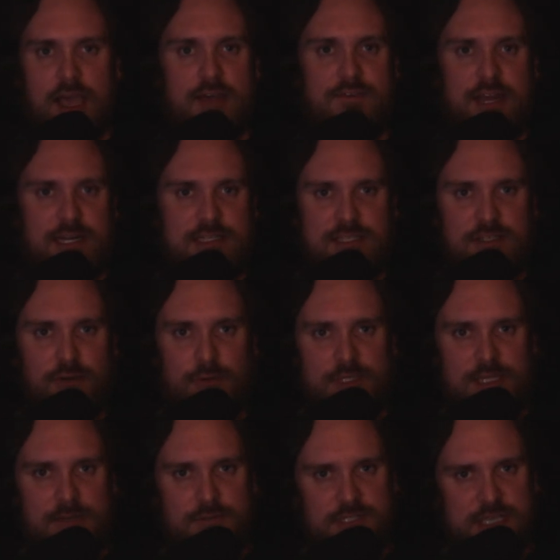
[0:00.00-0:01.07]
I've had to deal
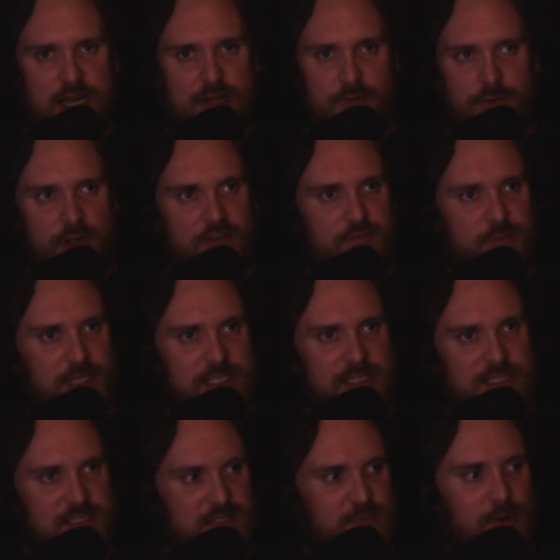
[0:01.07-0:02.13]
with that was kind of rough, but
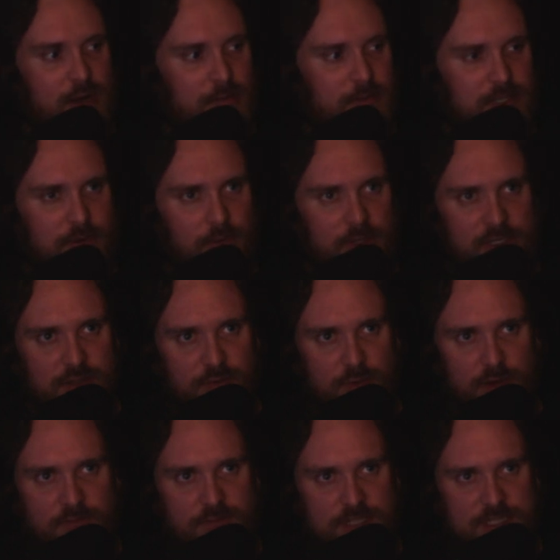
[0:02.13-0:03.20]
this is probably one of the
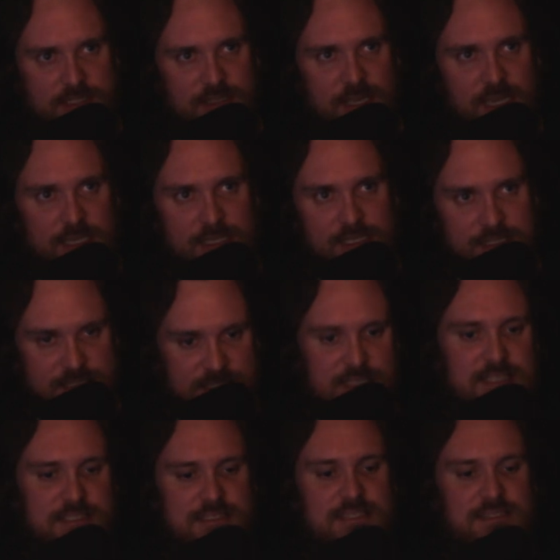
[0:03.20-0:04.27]
roughest, like,
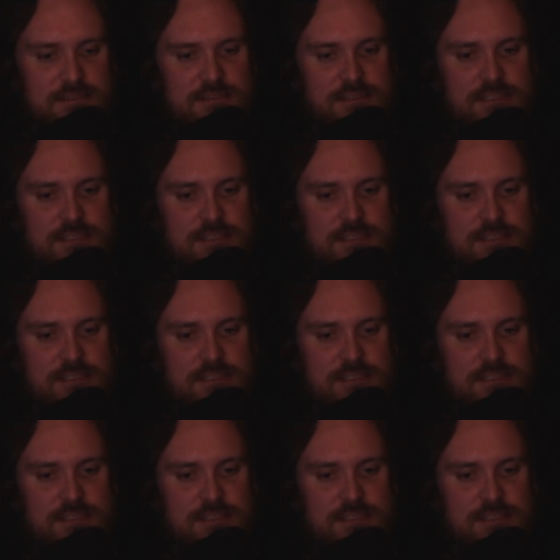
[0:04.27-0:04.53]
consistent,